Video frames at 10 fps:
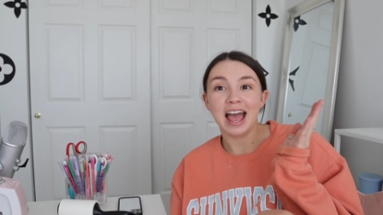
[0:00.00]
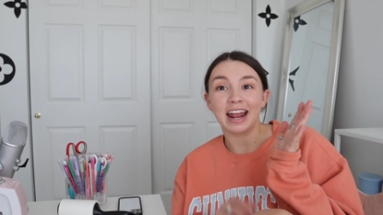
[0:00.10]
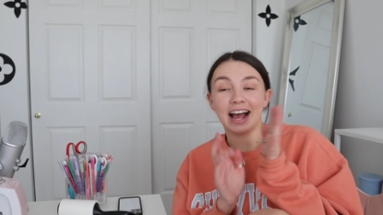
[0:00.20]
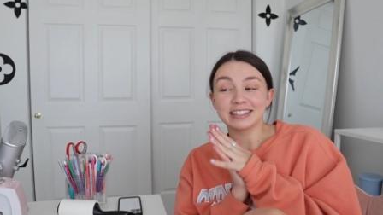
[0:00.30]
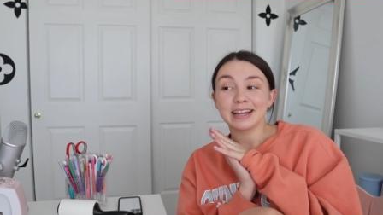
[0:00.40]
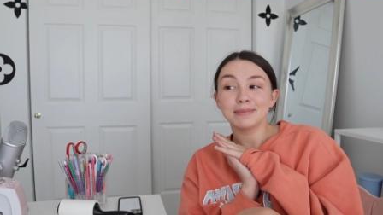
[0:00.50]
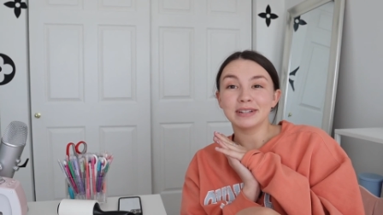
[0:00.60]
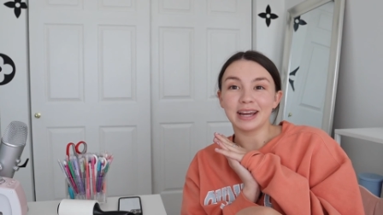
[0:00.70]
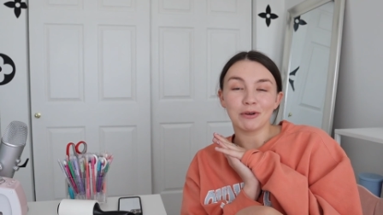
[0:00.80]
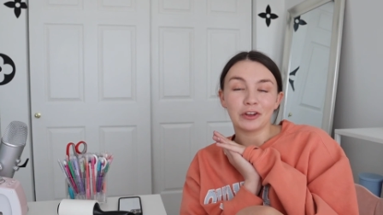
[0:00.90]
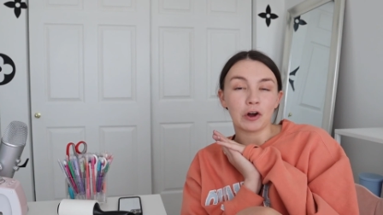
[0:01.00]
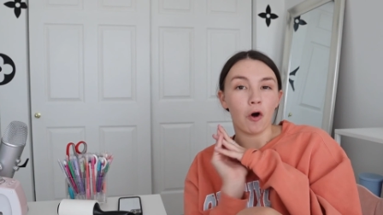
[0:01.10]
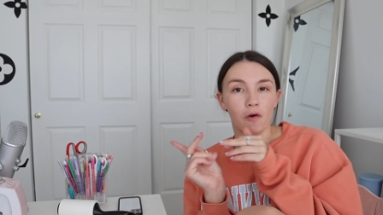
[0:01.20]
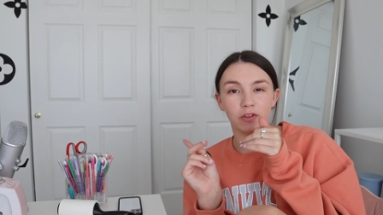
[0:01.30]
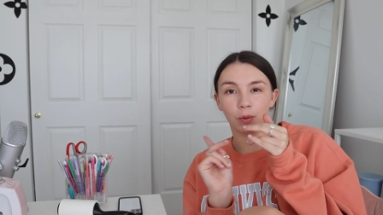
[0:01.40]
And I stay up to date with like
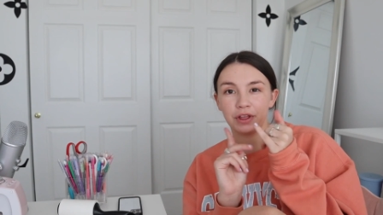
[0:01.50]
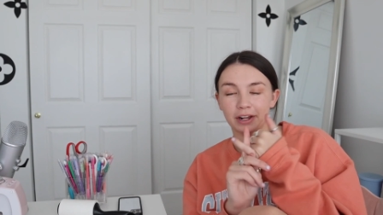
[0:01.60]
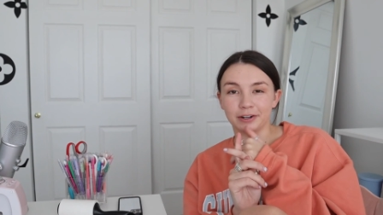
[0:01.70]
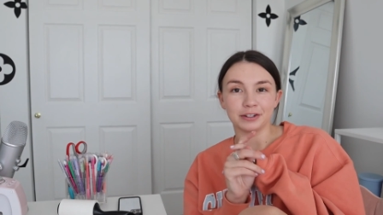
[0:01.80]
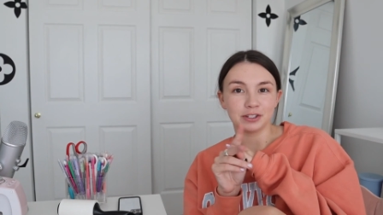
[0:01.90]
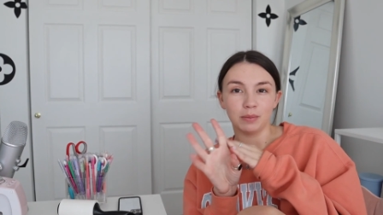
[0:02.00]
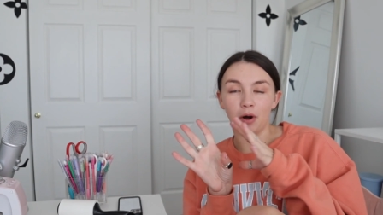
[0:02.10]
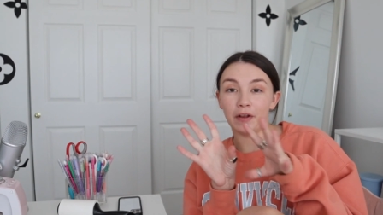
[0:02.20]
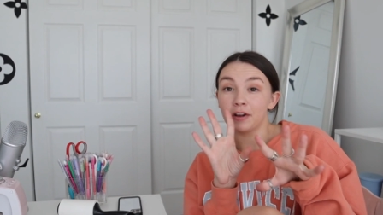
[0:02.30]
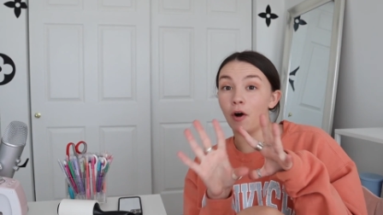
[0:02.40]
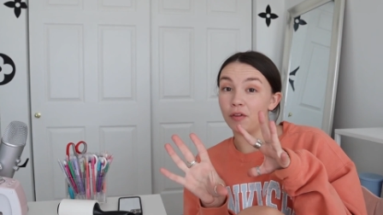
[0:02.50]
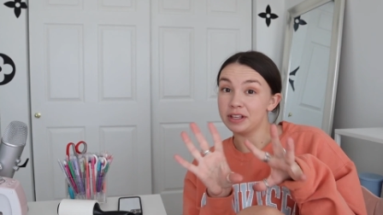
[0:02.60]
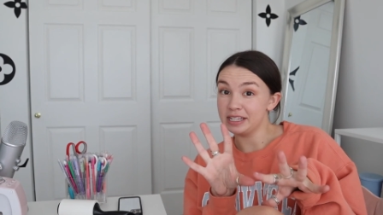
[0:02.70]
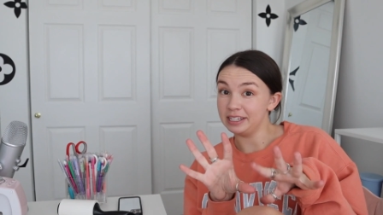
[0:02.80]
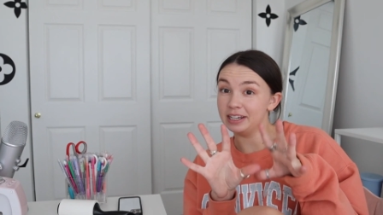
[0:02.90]
all the Without a Crystal Ball, like all
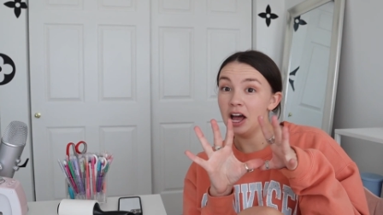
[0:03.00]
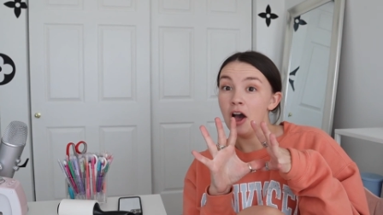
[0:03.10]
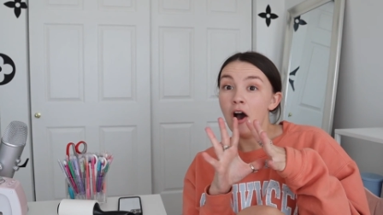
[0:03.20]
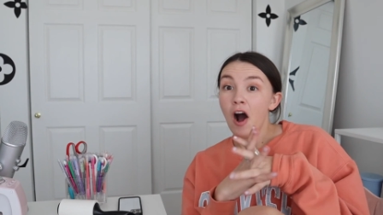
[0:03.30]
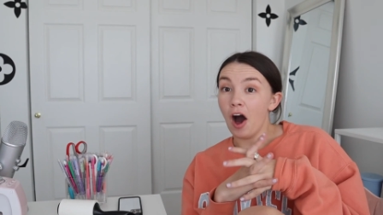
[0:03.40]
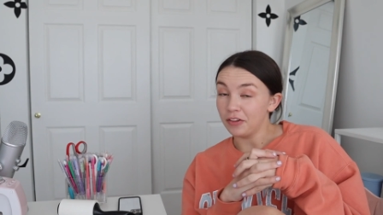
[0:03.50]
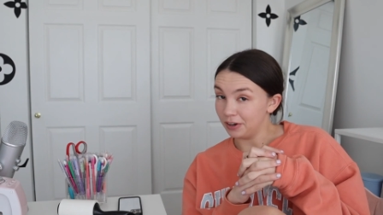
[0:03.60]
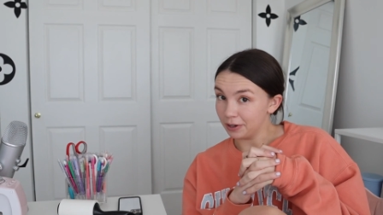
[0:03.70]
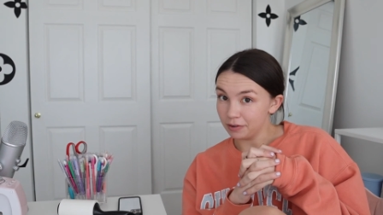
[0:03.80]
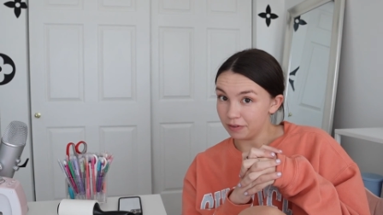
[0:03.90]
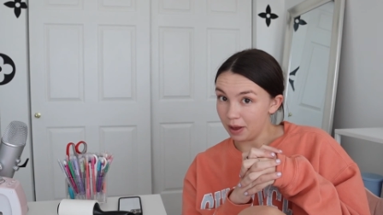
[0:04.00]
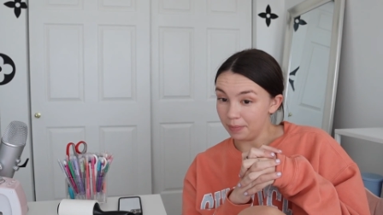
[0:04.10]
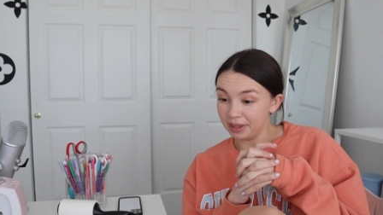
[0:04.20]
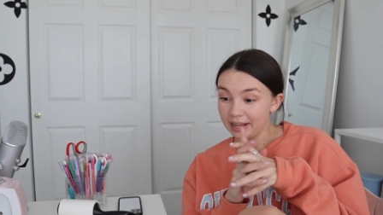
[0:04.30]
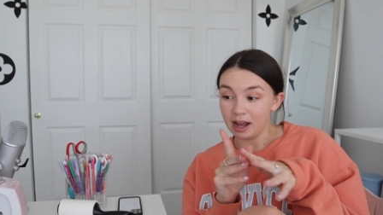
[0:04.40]
the tea on the Duggar
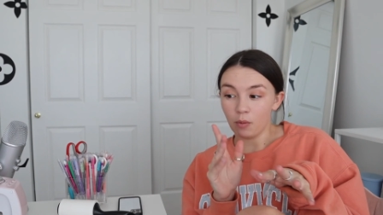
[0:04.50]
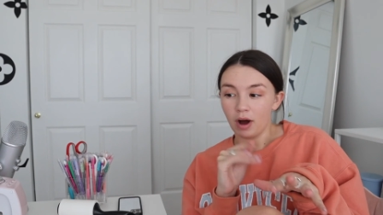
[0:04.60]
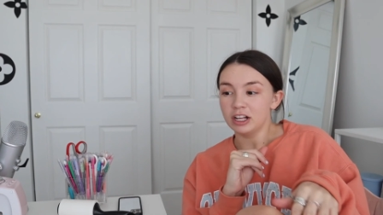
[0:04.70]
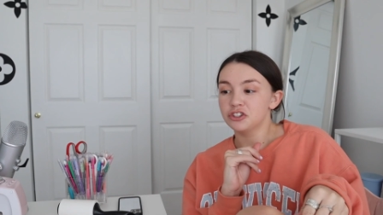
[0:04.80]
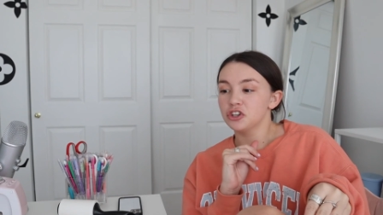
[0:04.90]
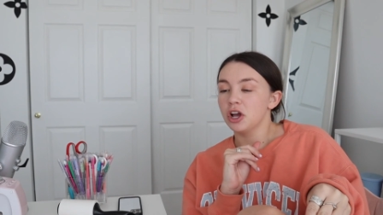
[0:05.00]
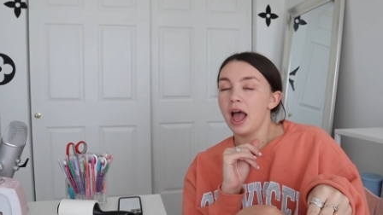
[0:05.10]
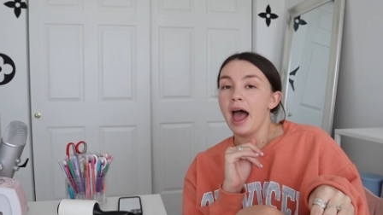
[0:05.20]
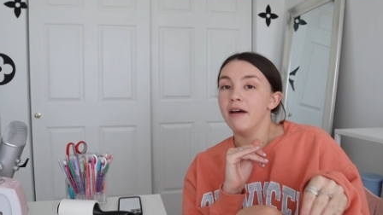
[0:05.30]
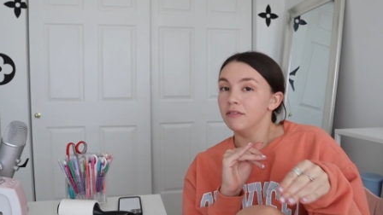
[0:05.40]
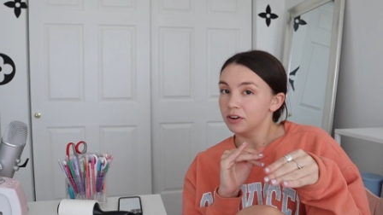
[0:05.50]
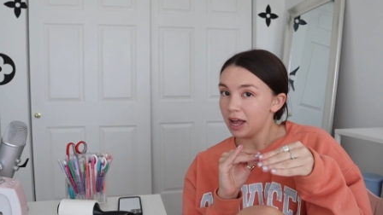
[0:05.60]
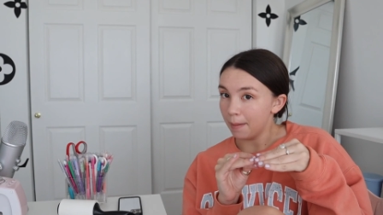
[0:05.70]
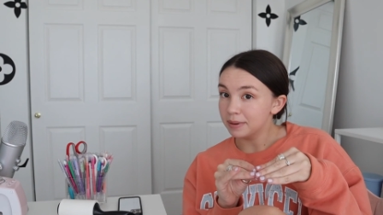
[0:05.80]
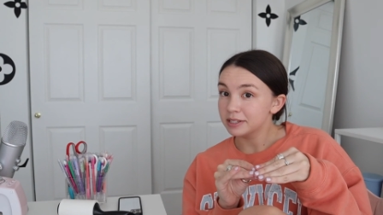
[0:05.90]
family and I watch
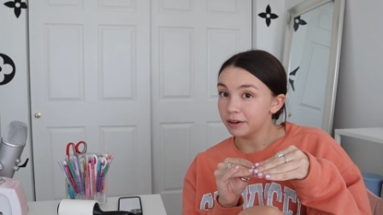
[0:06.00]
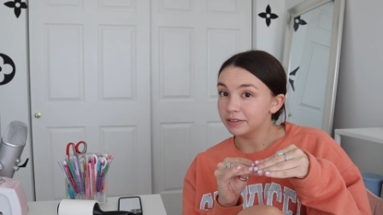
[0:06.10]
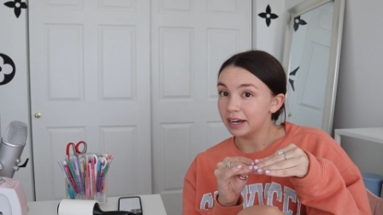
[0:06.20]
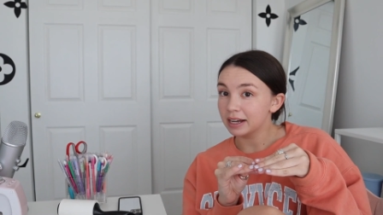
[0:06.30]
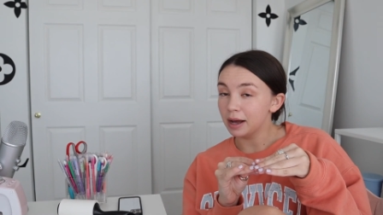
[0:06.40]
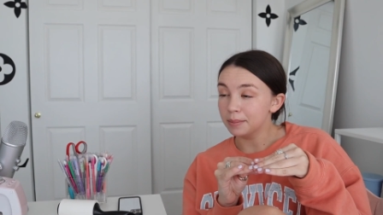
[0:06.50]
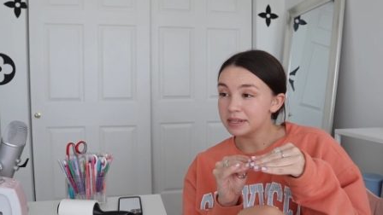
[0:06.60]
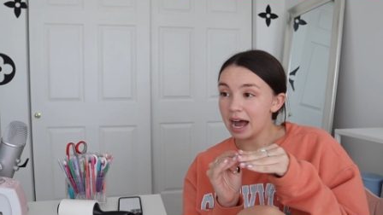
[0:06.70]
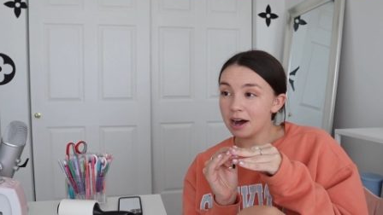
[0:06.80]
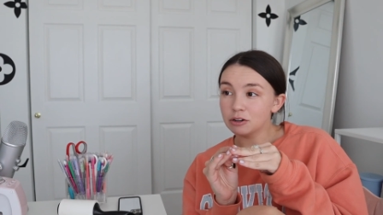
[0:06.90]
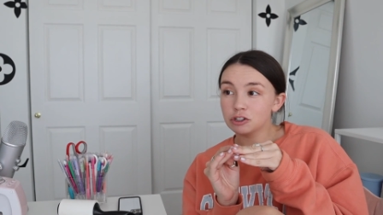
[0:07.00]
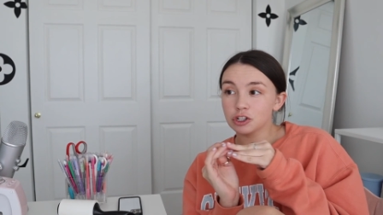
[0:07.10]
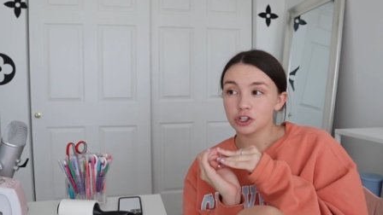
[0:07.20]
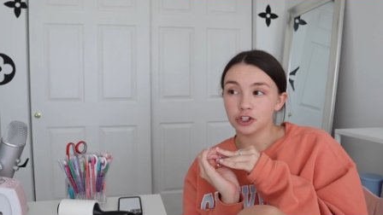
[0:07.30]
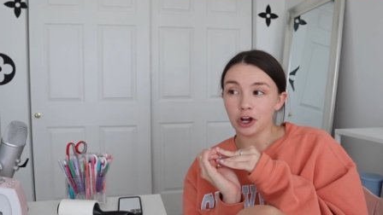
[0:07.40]
every episode that comes out.
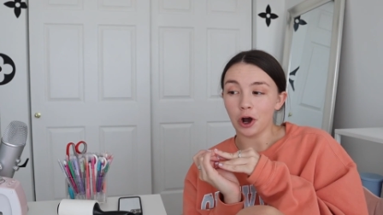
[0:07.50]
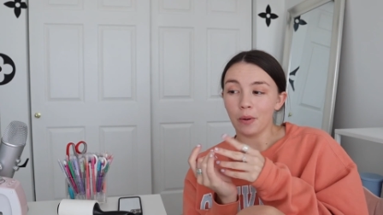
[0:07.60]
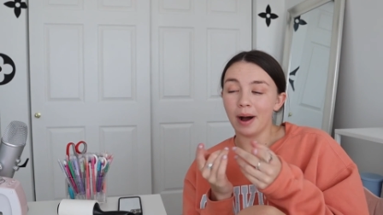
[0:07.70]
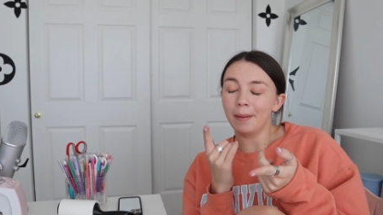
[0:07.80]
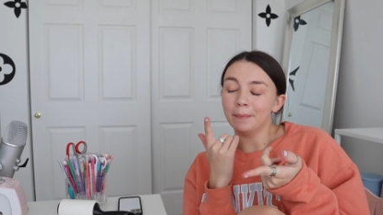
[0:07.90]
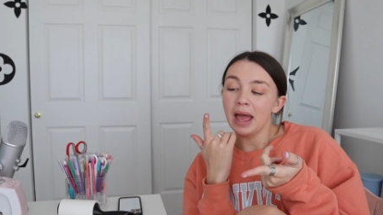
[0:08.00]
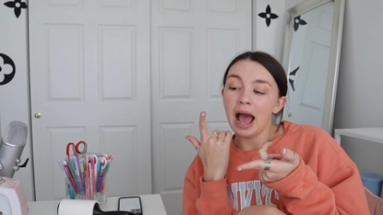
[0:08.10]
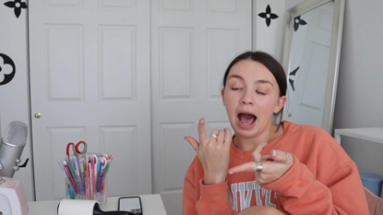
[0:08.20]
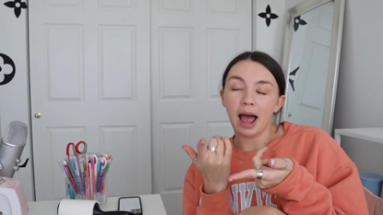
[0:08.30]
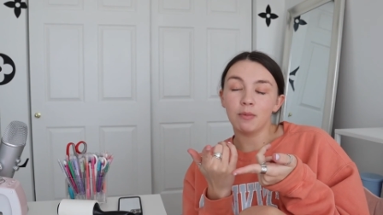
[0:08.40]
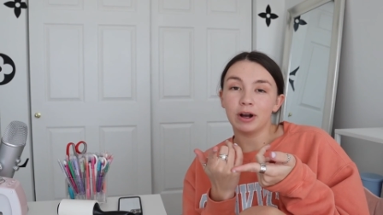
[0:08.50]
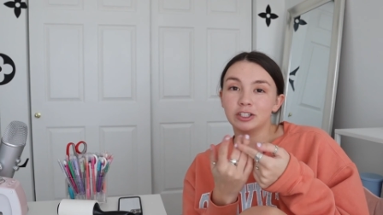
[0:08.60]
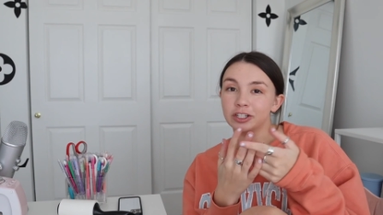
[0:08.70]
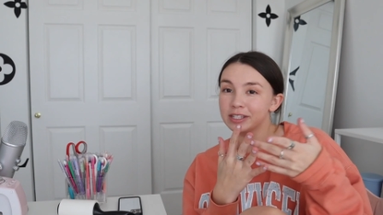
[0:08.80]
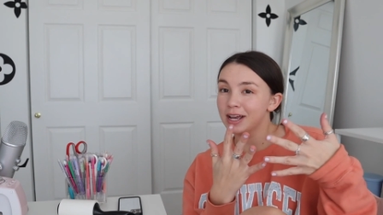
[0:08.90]
So um, I'm watching